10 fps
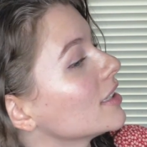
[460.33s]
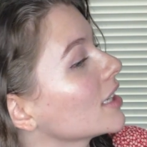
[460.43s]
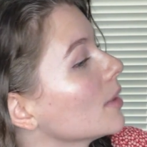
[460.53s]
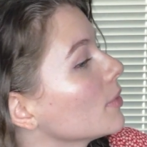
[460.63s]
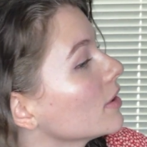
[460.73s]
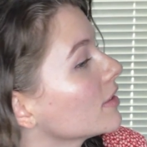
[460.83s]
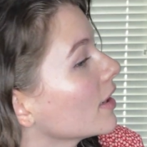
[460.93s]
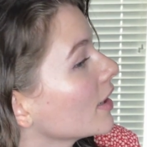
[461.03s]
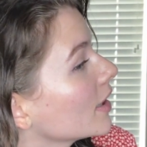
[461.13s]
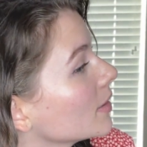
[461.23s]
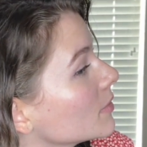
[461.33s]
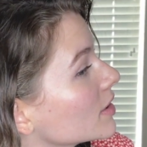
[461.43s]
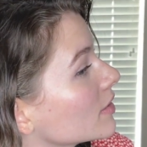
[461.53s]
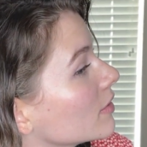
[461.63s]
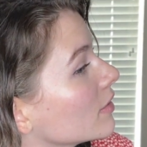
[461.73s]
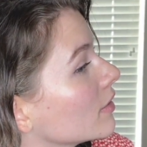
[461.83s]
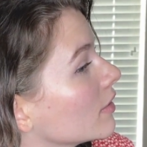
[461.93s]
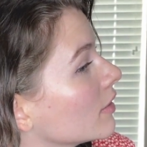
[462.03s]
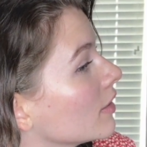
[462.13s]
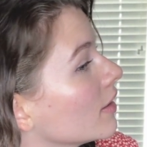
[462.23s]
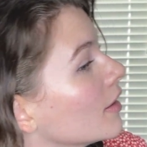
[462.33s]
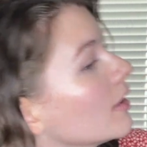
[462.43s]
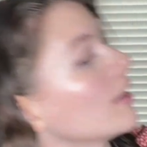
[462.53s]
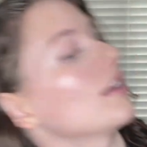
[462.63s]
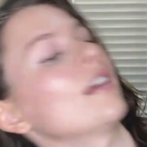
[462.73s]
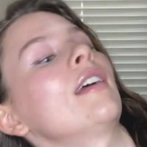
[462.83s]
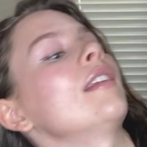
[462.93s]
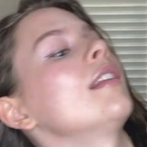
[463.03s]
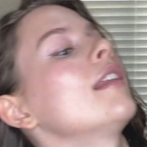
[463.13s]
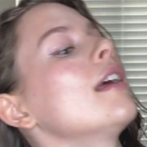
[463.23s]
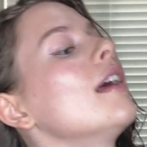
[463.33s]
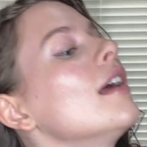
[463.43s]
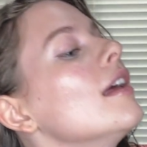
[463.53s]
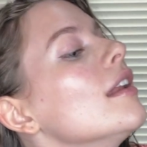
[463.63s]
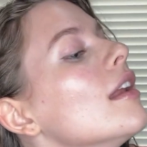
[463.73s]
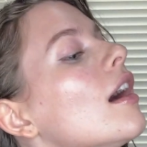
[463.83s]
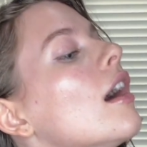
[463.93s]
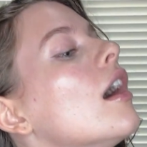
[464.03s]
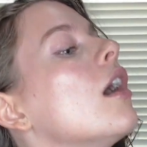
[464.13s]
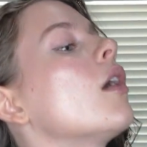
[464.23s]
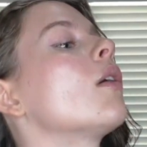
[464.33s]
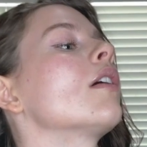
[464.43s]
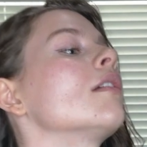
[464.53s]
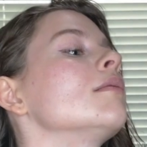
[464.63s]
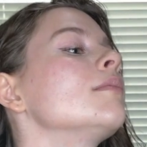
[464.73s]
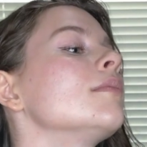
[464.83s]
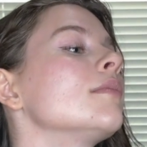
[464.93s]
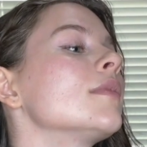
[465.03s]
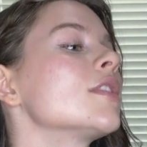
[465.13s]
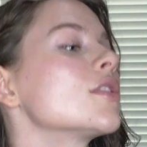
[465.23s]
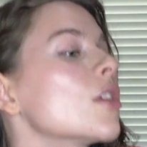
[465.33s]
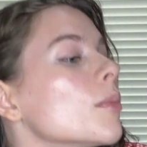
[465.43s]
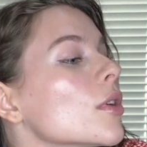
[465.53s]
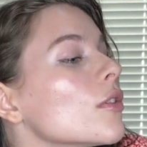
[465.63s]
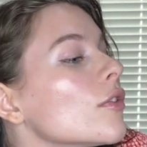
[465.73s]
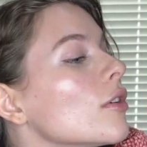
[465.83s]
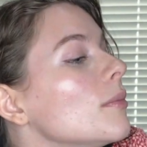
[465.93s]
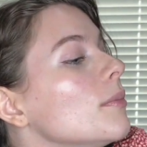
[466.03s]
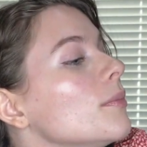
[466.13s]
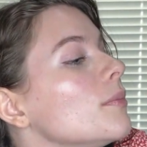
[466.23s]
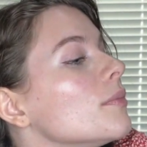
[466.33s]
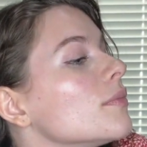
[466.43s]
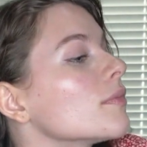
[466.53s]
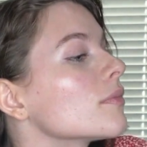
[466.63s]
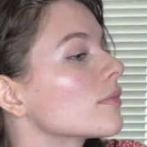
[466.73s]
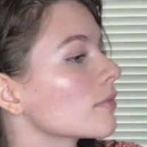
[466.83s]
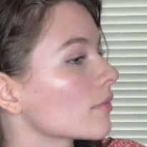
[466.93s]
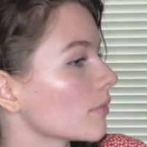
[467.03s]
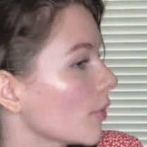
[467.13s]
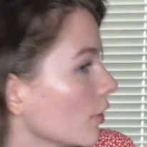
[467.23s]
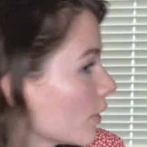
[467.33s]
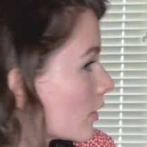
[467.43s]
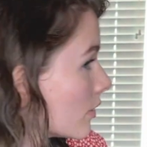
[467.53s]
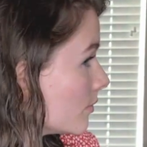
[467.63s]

couple of times, and then, oh, so beautiful. Perfect.